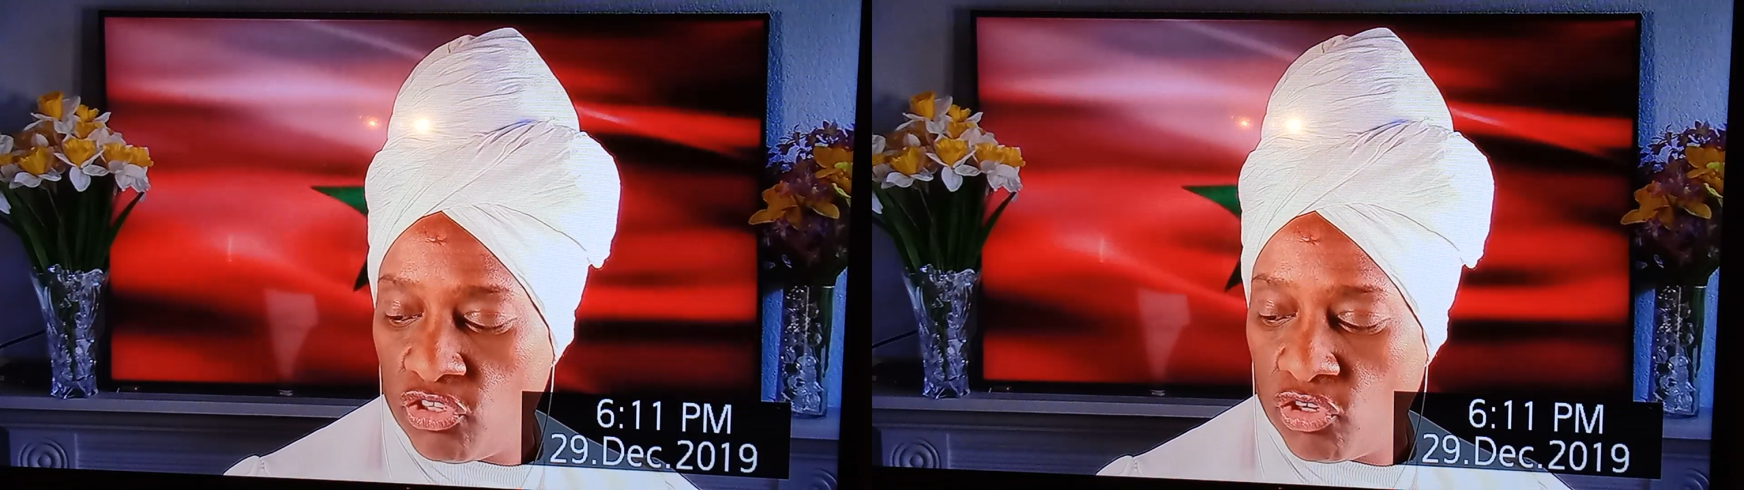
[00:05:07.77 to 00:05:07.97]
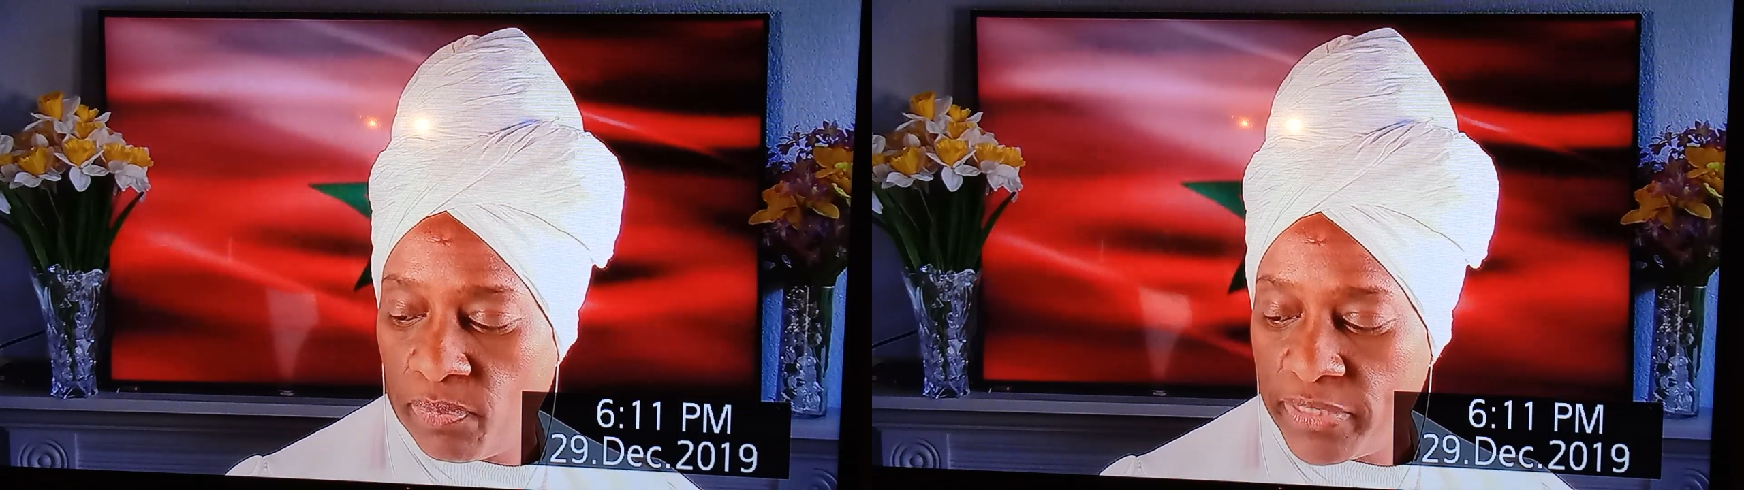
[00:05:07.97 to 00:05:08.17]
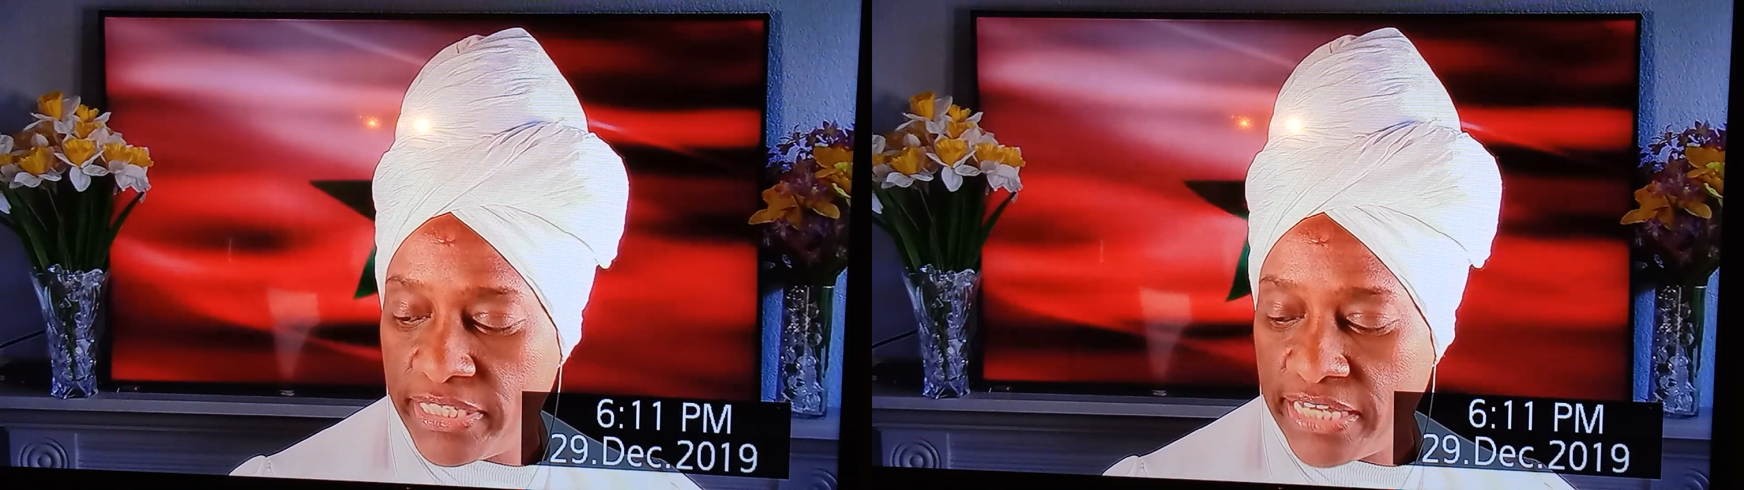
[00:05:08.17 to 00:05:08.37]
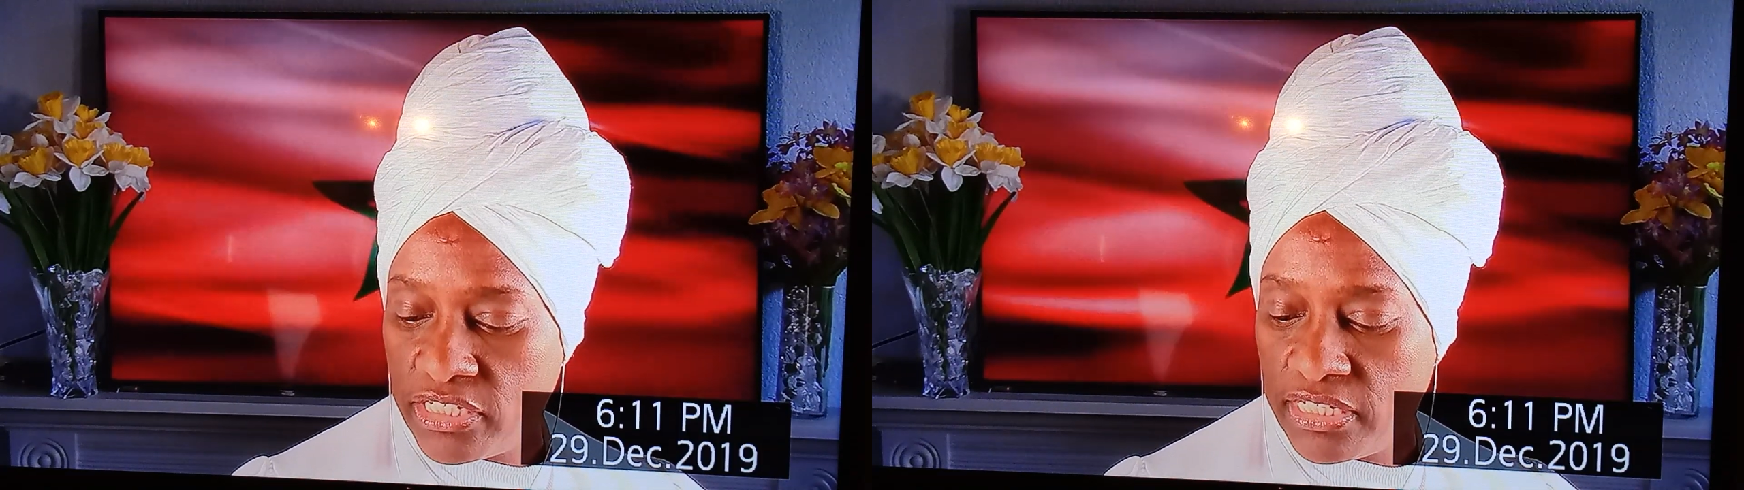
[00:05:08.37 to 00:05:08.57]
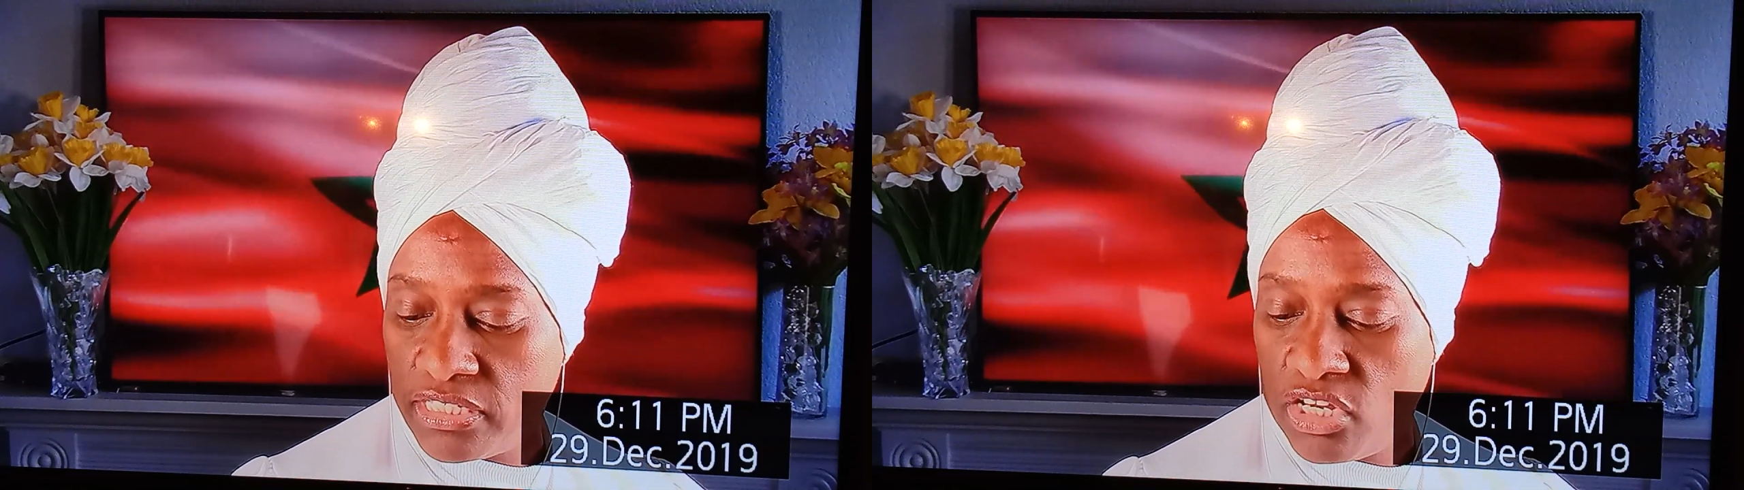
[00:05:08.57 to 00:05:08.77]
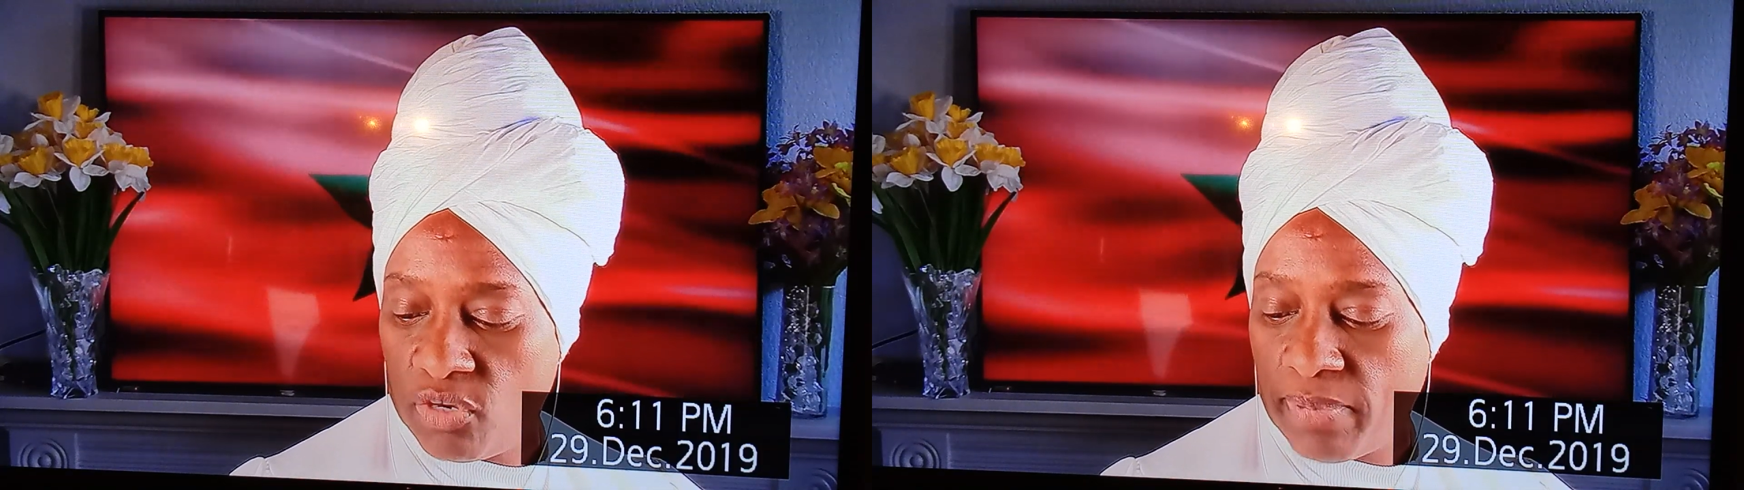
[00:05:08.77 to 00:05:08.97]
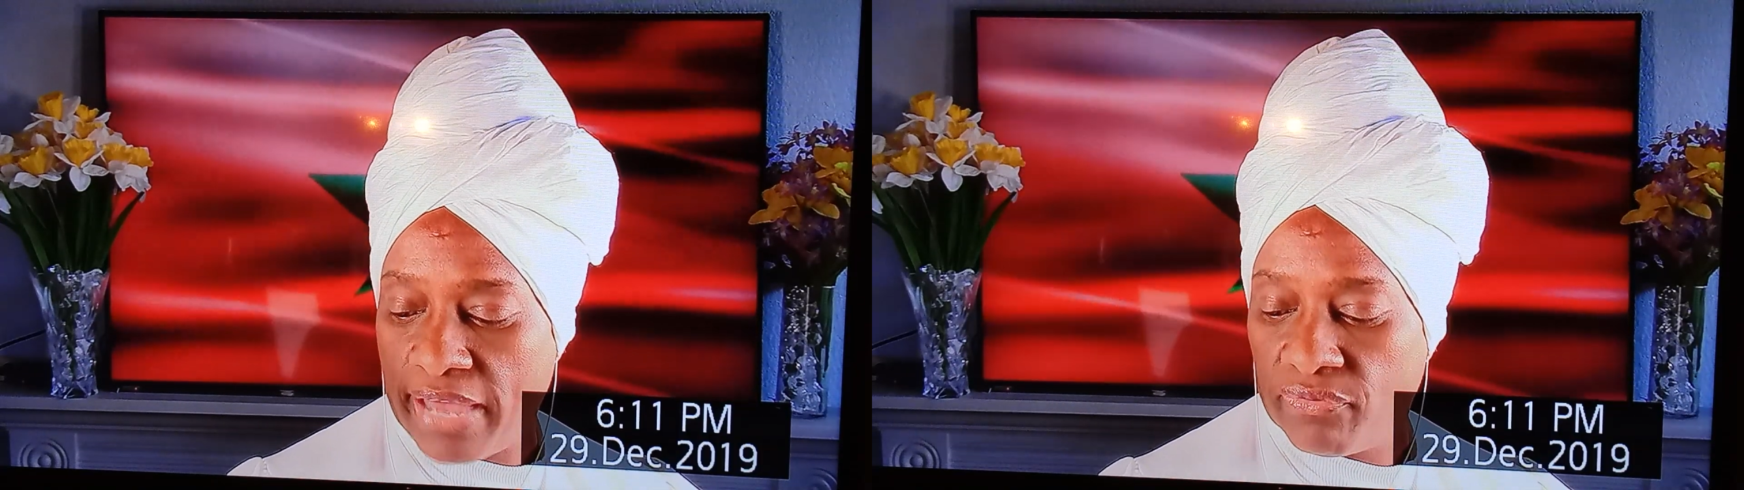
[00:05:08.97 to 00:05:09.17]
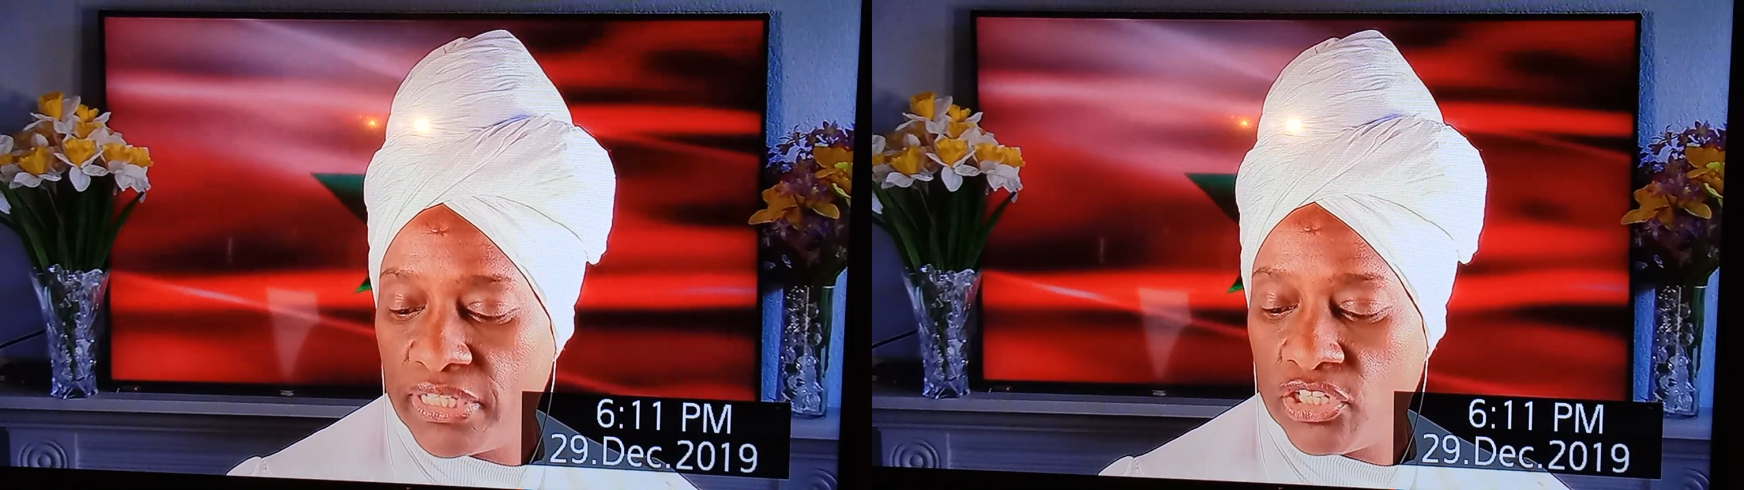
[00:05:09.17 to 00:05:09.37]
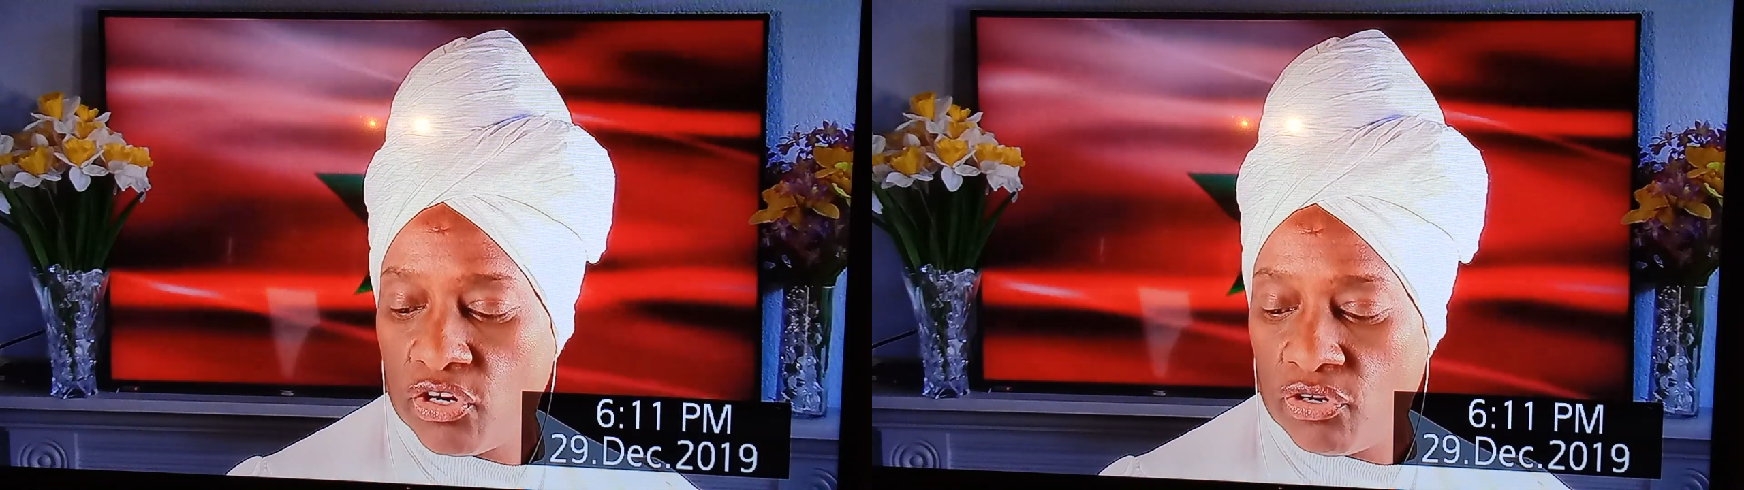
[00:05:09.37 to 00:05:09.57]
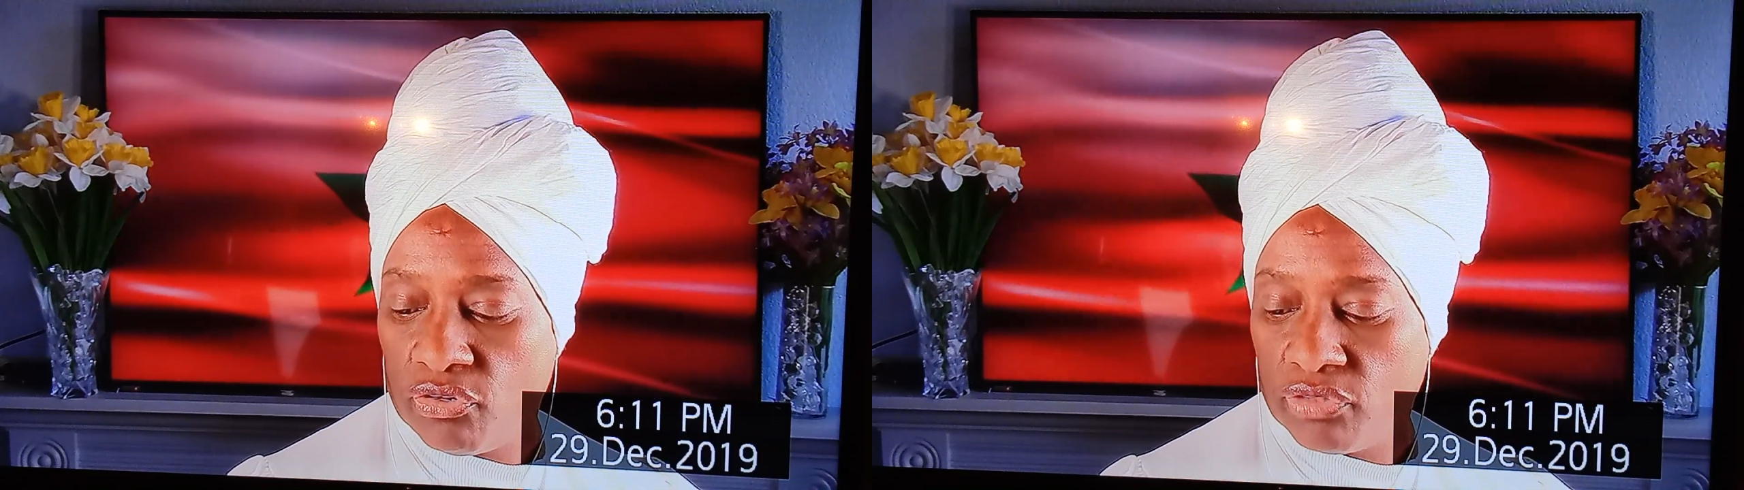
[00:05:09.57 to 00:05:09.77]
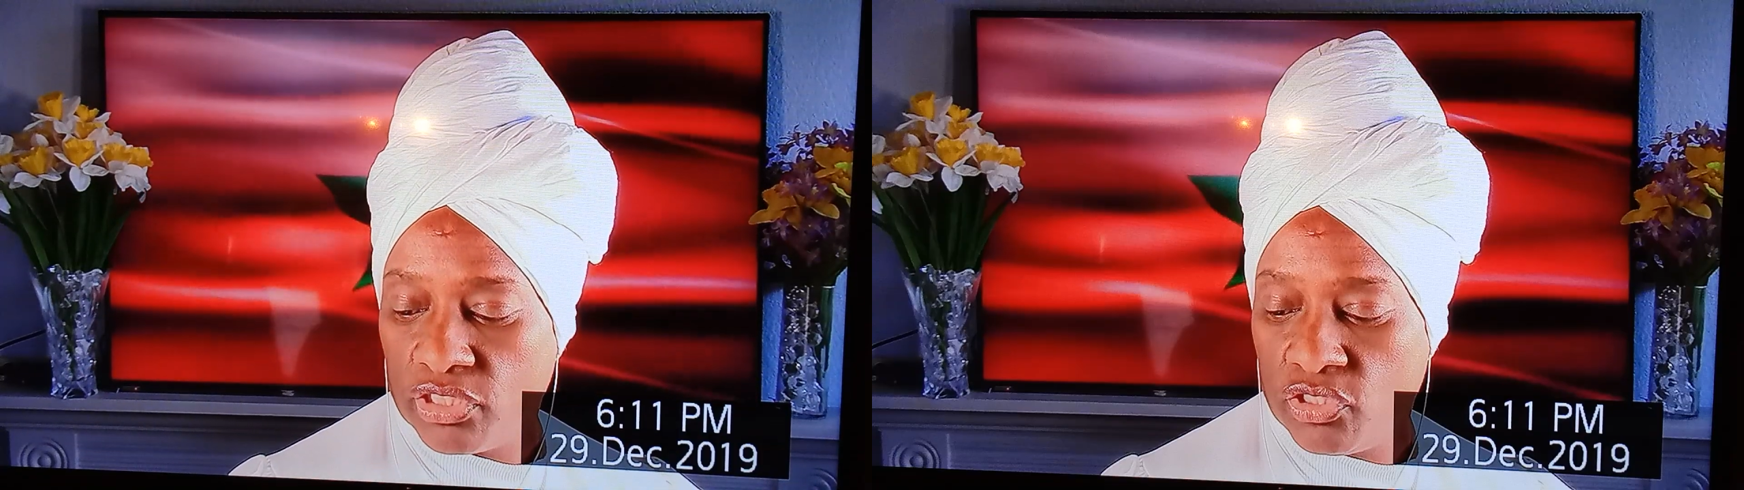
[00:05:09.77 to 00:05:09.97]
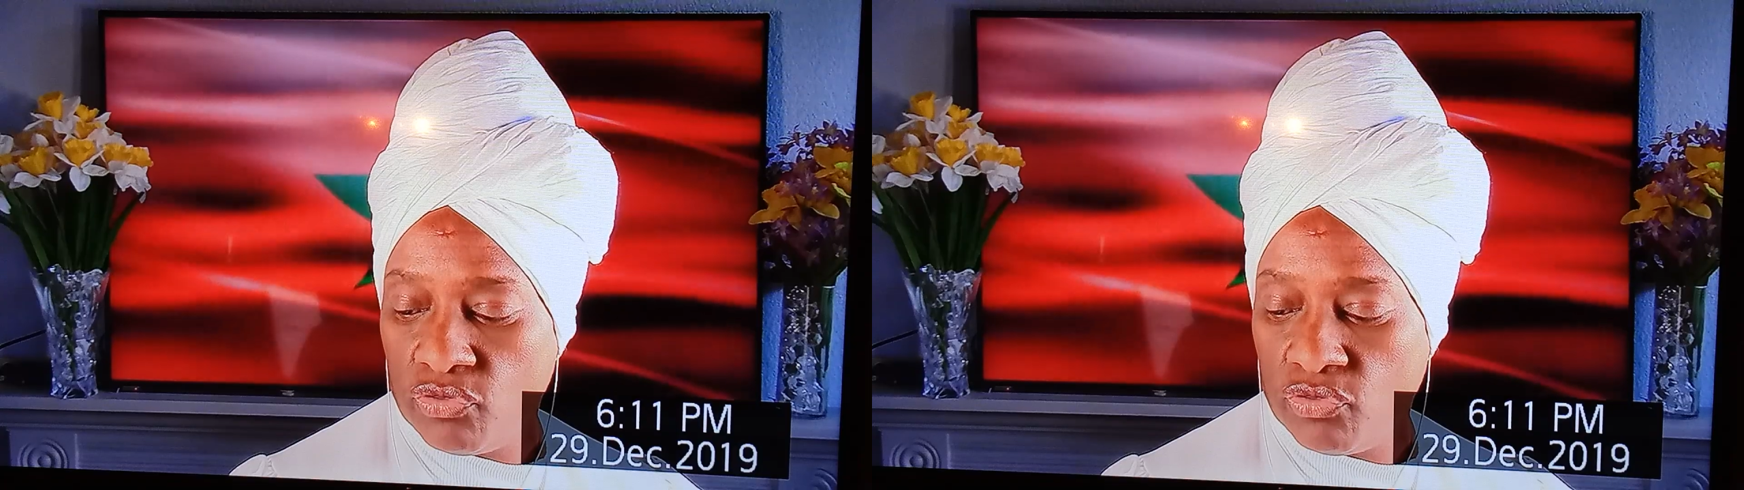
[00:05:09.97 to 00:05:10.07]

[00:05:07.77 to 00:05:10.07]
in your possession is hereby returned